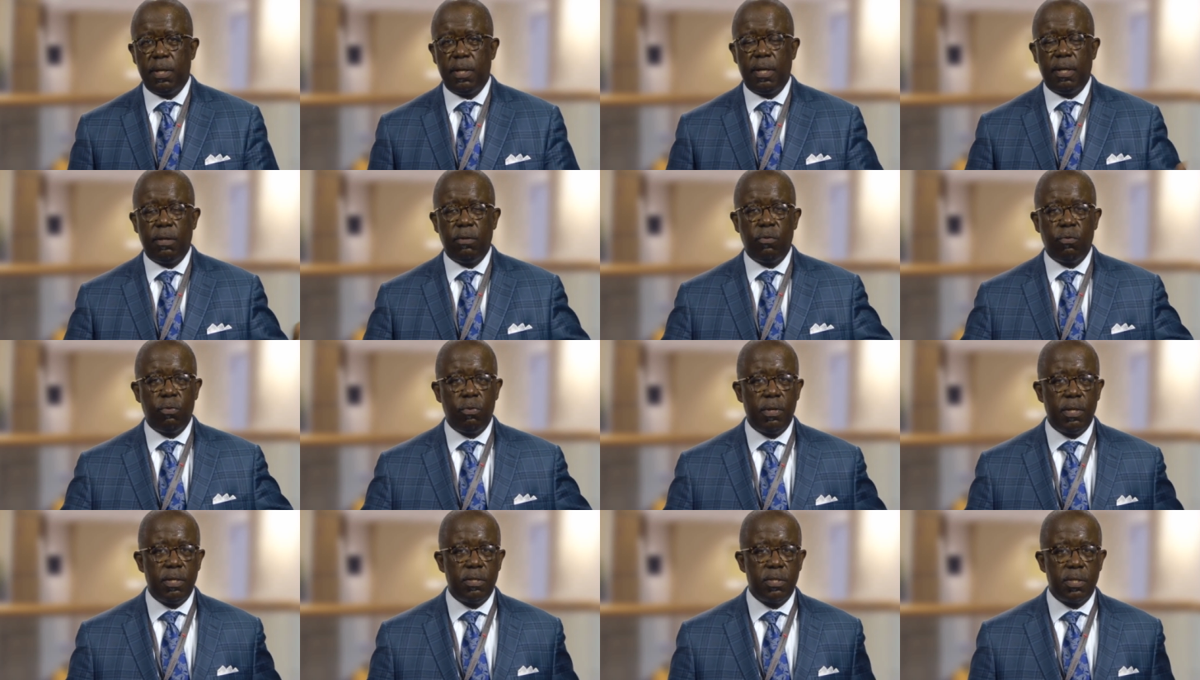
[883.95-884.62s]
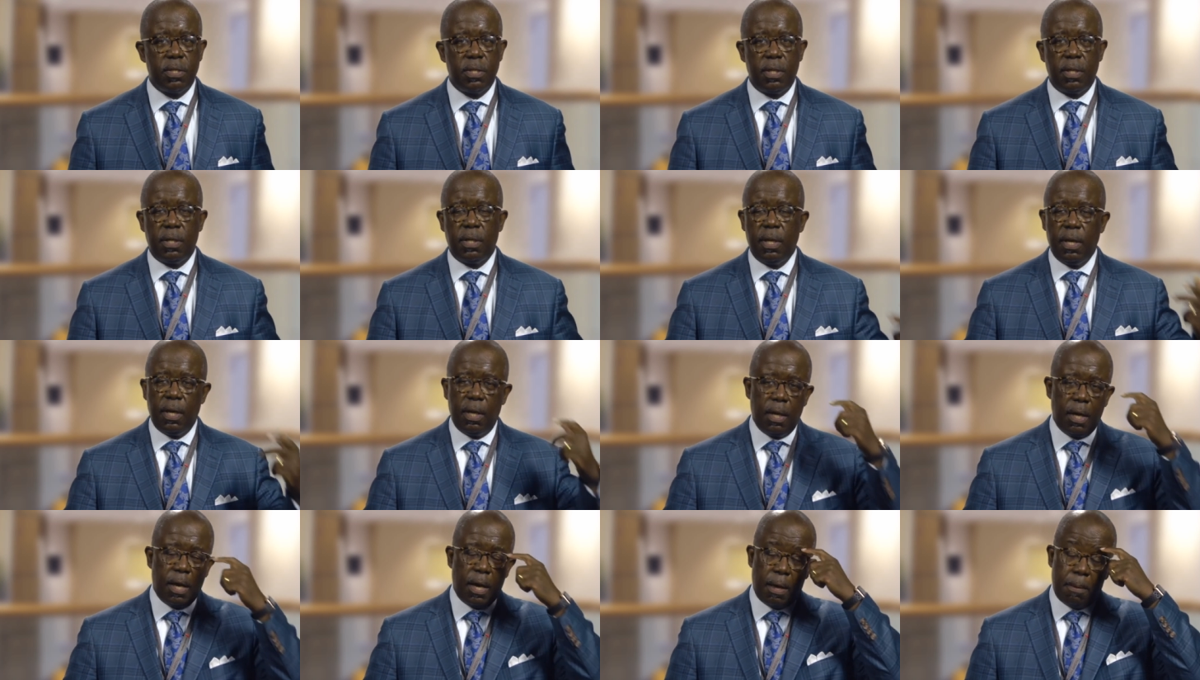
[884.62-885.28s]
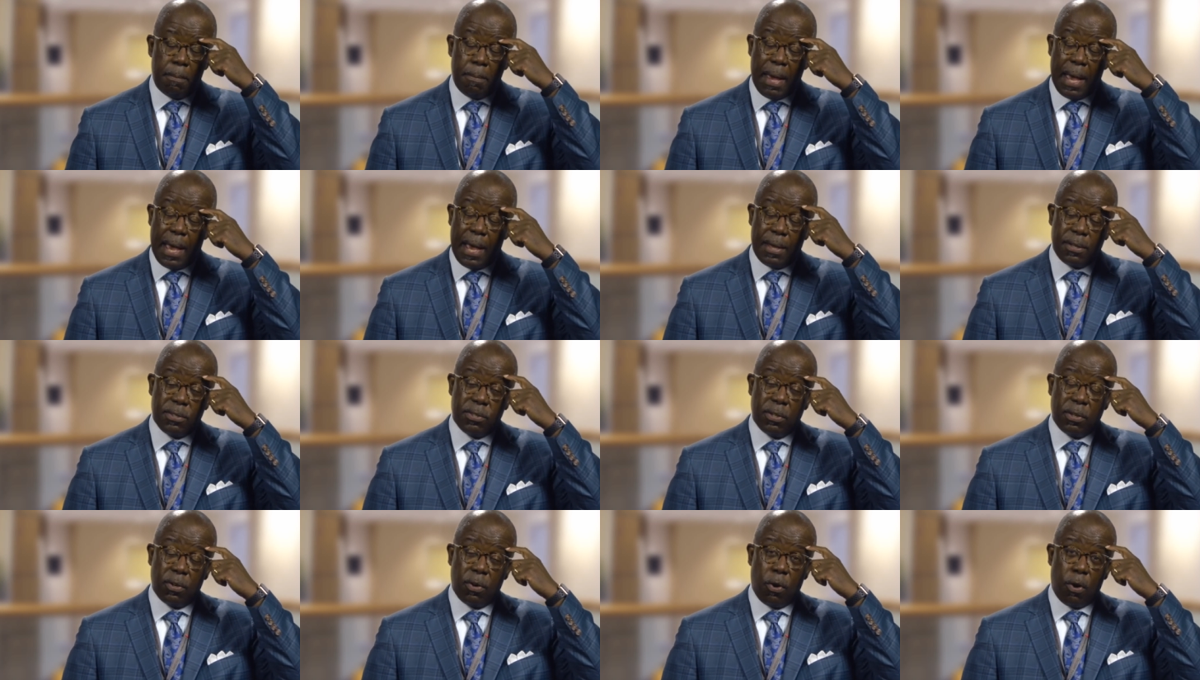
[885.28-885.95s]
increasing uh,
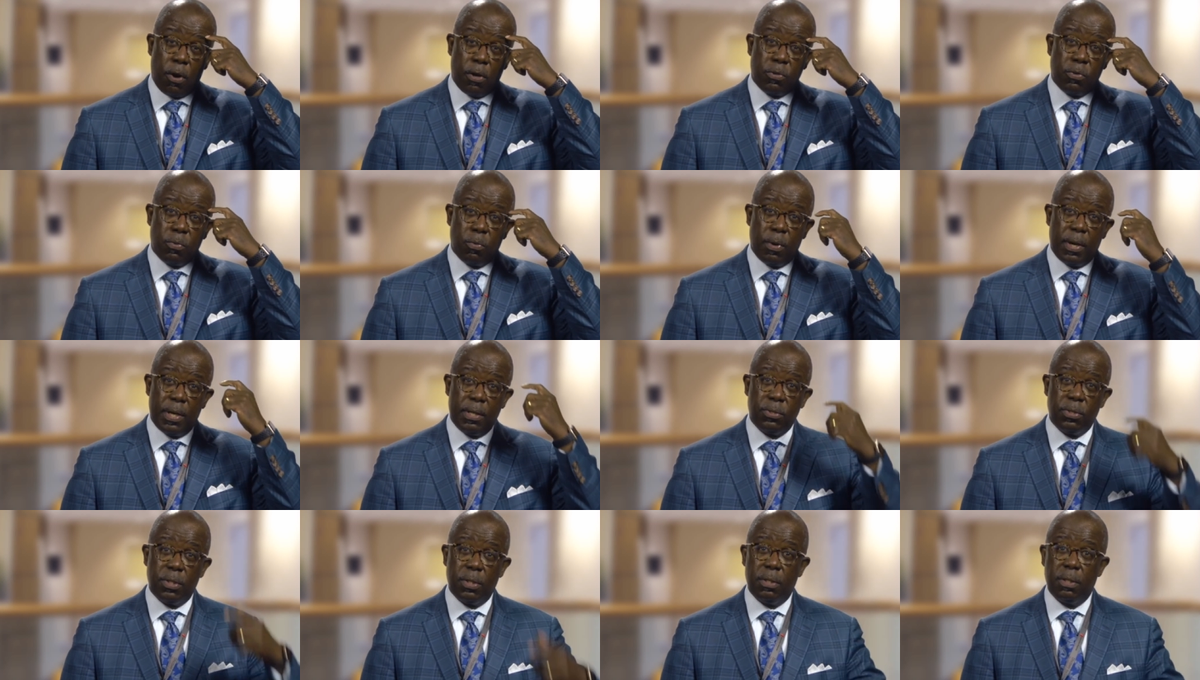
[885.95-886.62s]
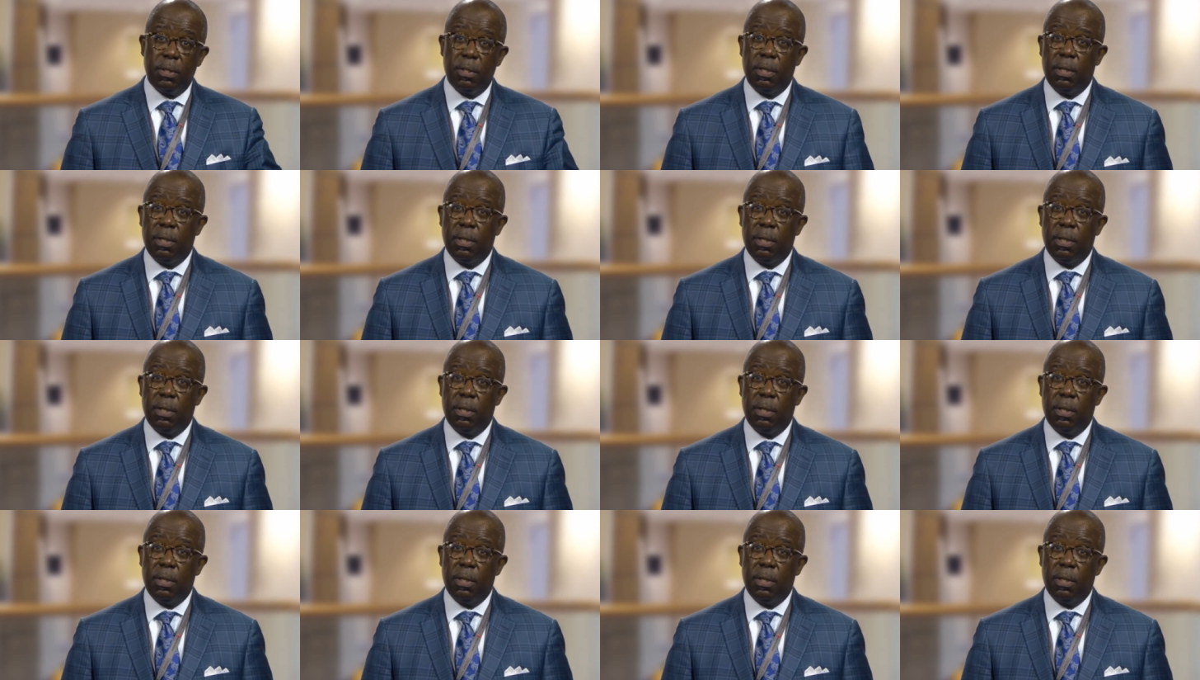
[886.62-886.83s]
mass incarceration.